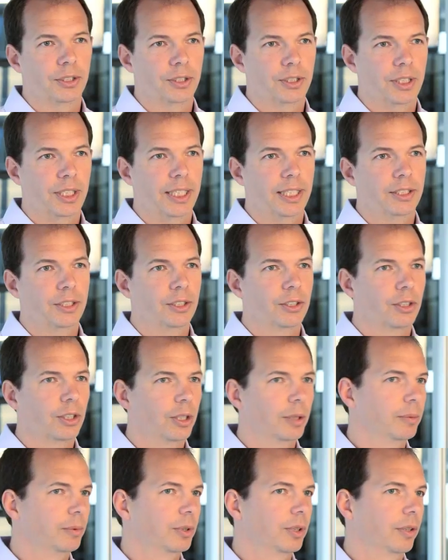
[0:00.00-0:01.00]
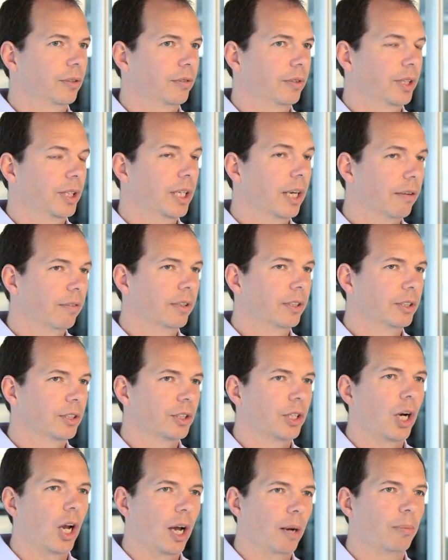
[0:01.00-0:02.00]
stage in terms of the
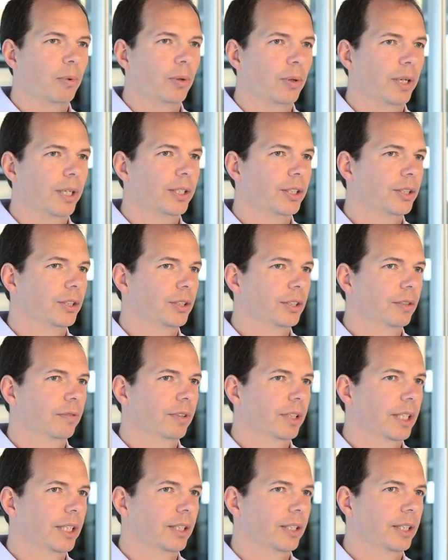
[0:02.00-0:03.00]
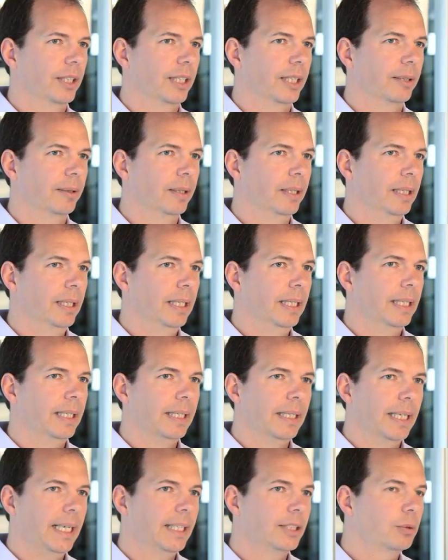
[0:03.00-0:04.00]
governance and operations of the internet.
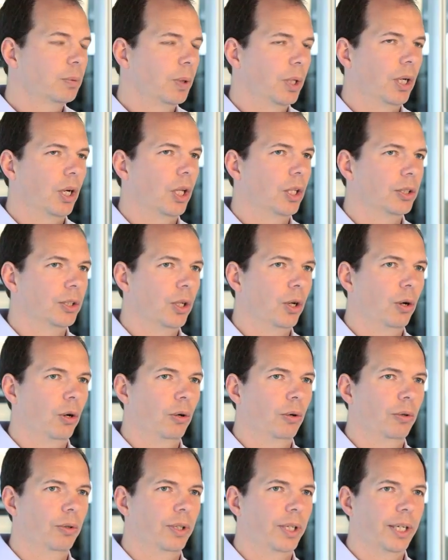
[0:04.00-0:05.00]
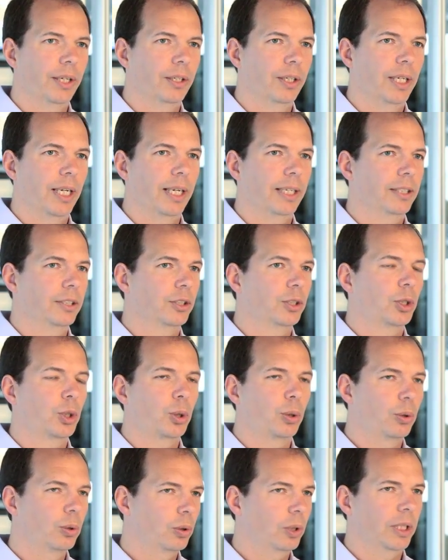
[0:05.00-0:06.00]
As we all know, the internet is
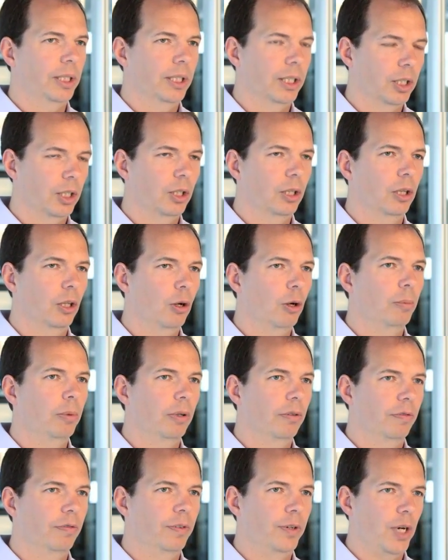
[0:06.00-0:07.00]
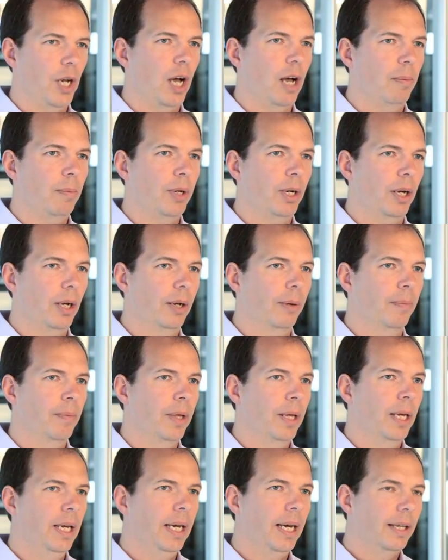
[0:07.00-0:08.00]
truly a global phenomenon,
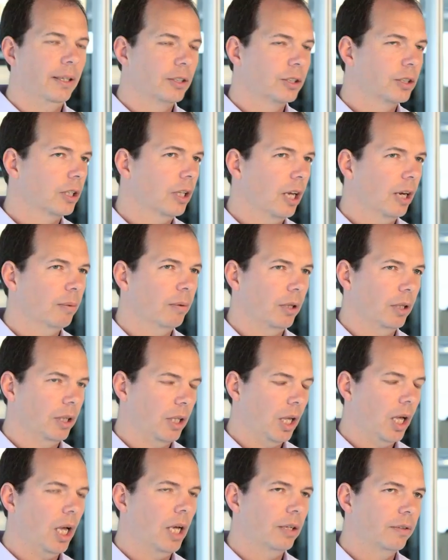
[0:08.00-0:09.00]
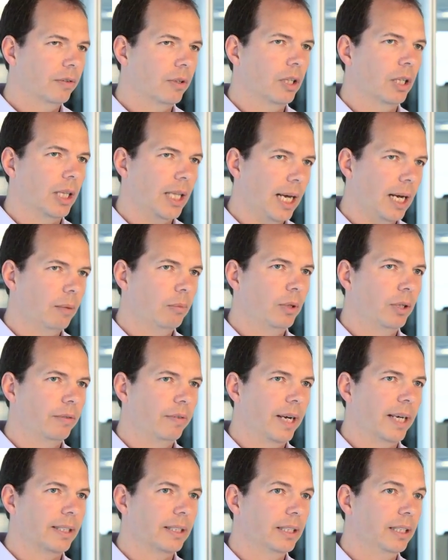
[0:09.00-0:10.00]
and there's a lot of collaborative
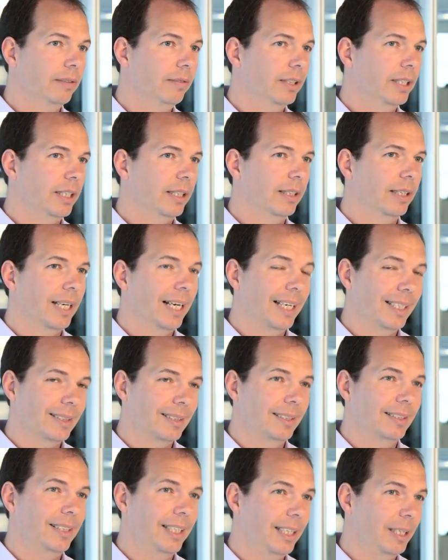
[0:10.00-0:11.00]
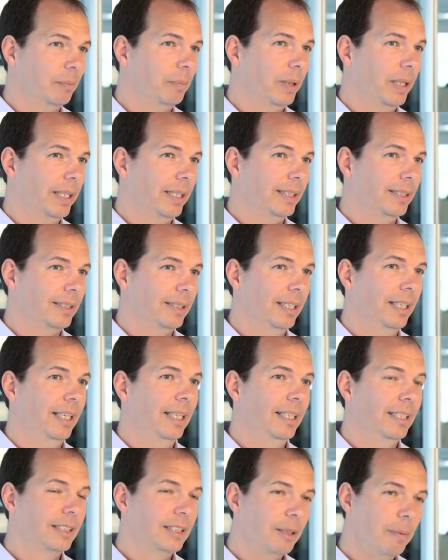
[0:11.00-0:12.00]
activity that has to take place
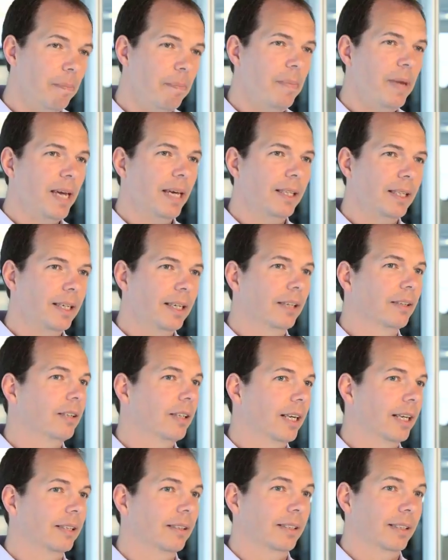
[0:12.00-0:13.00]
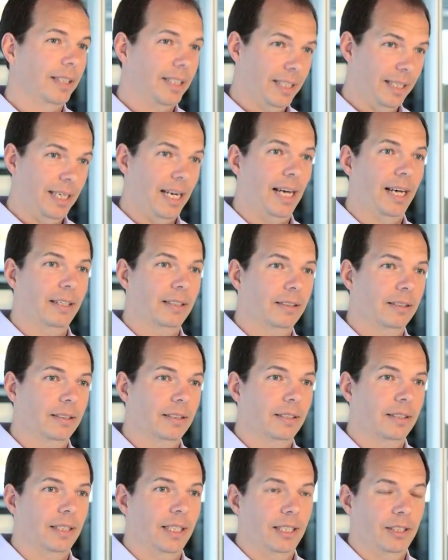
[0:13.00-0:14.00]
to make the internet connect
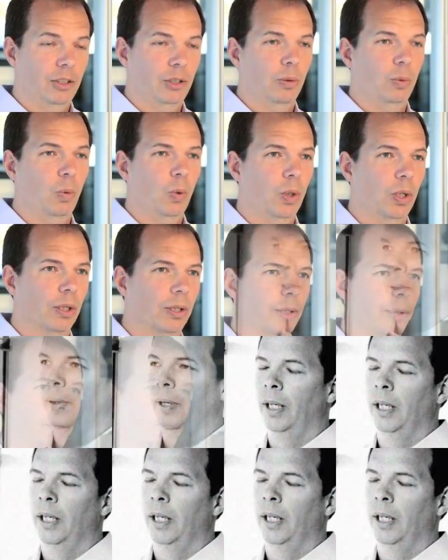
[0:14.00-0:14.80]
and to work.